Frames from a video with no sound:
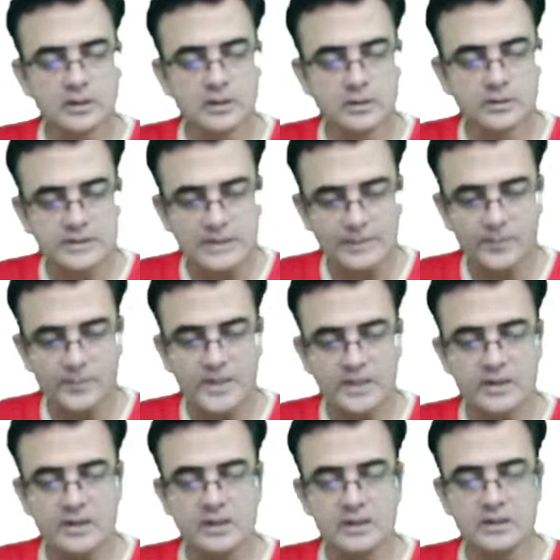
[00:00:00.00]

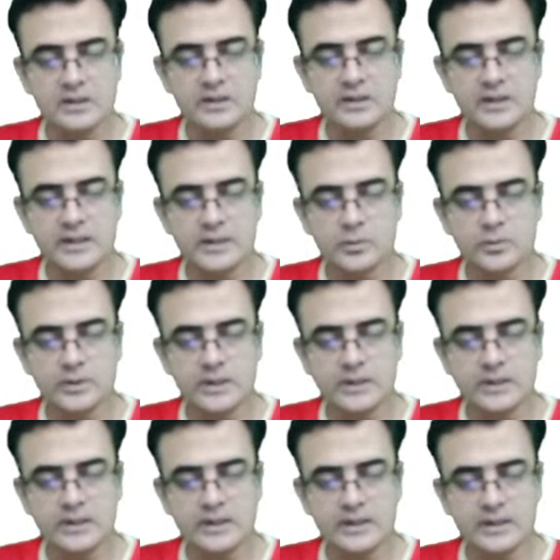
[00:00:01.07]
template DNA, leading to the
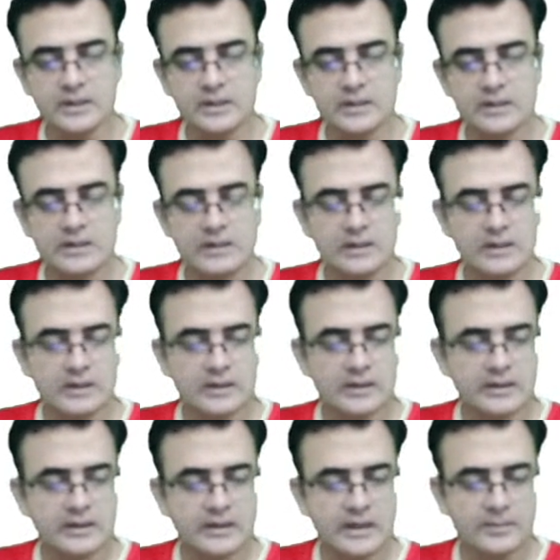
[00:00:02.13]
DNA
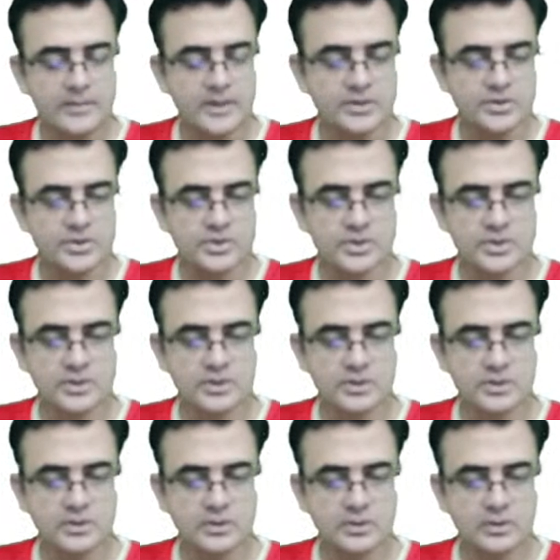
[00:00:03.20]
damage.
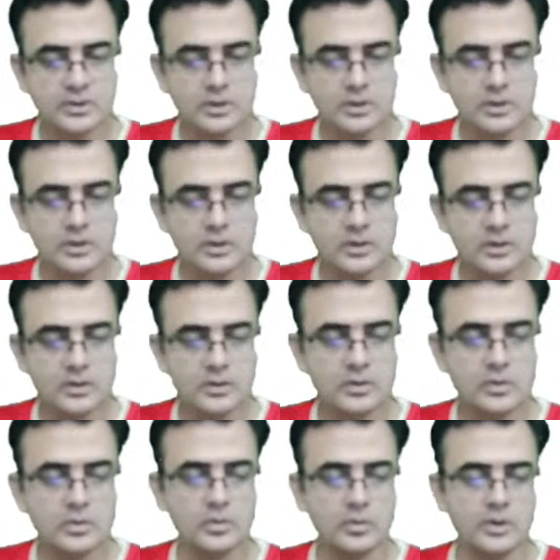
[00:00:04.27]

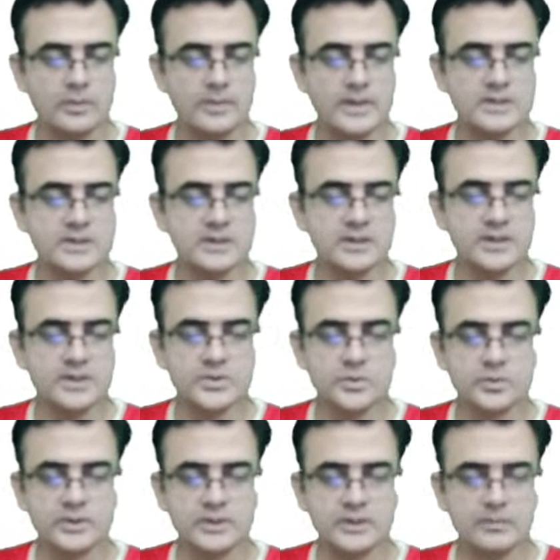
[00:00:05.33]
No, remains attached
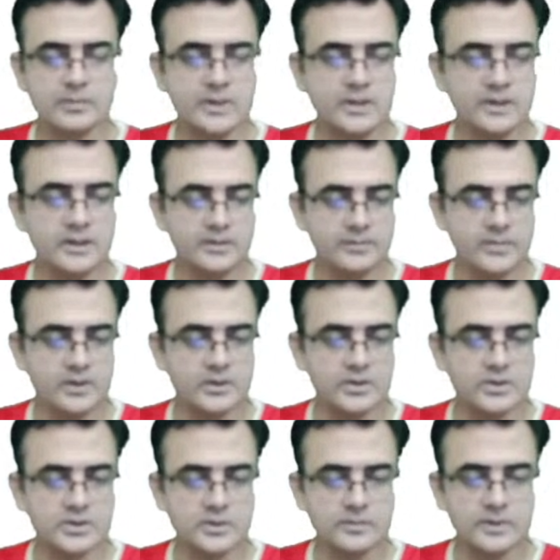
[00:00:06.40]
to the template
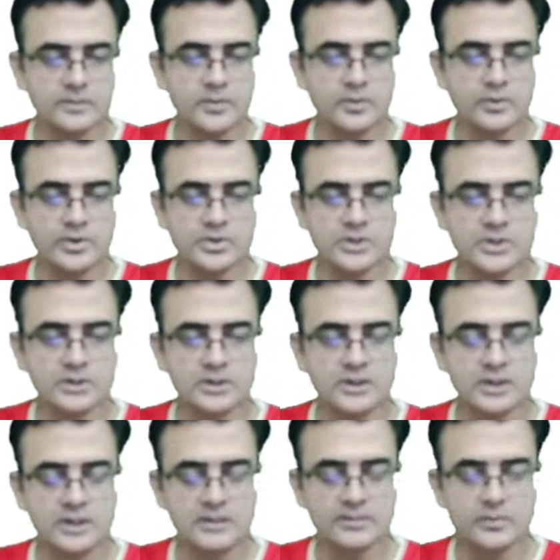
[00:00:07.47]
because of the mutation in the
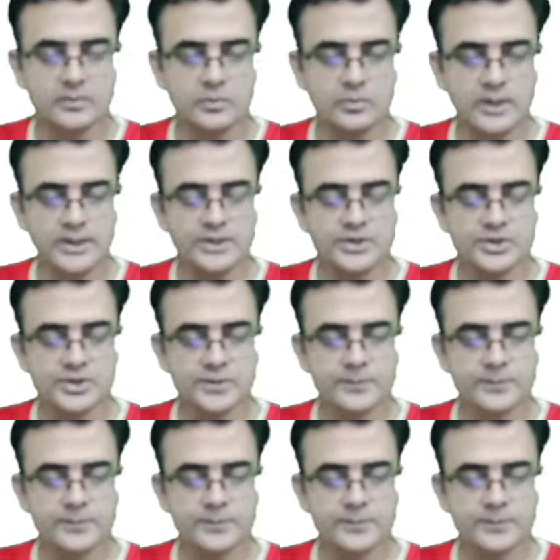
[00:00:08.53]
TF2H.